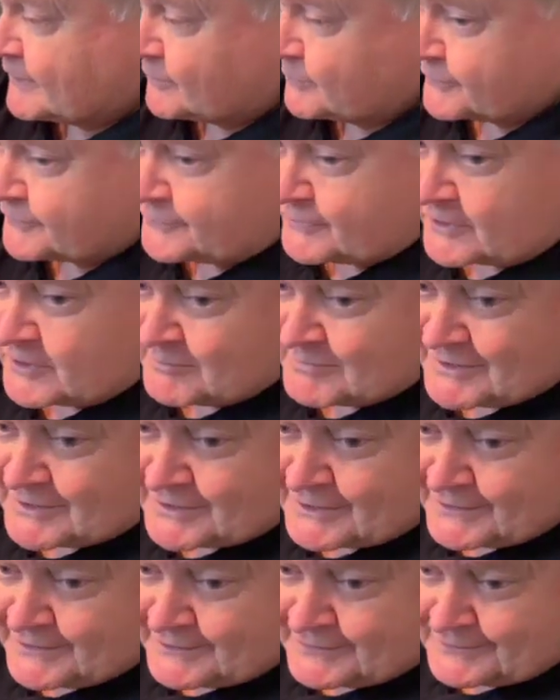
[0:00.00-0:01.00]
was sitting
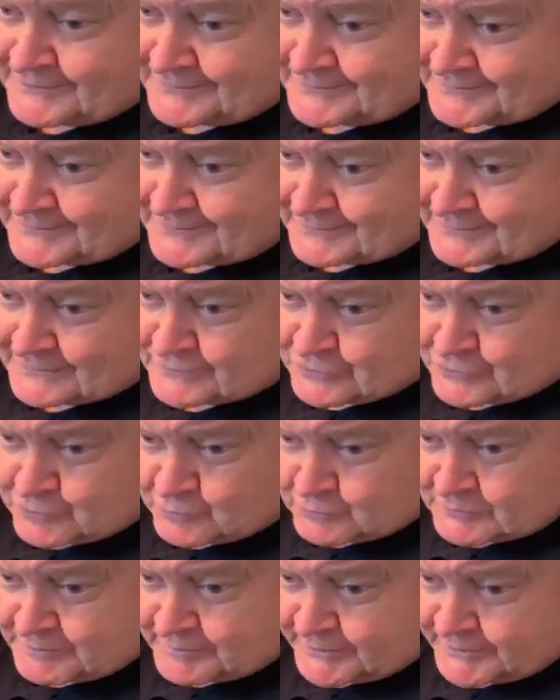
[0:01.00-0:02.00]
behind a
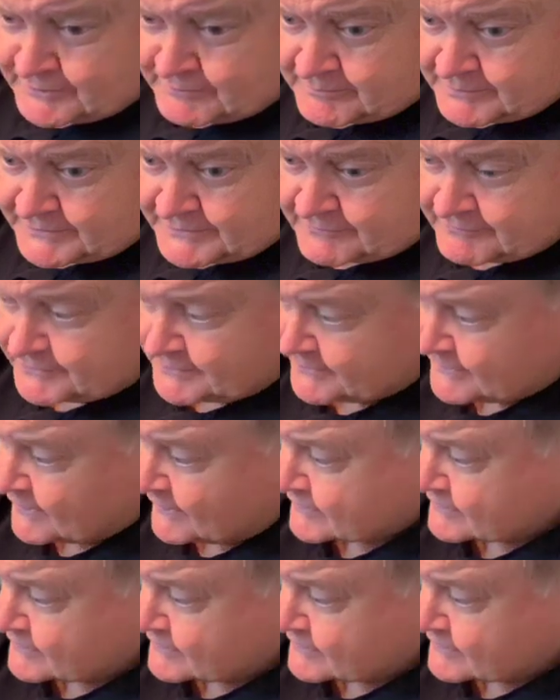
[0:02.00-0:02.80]
sewer pipe, believe it or not,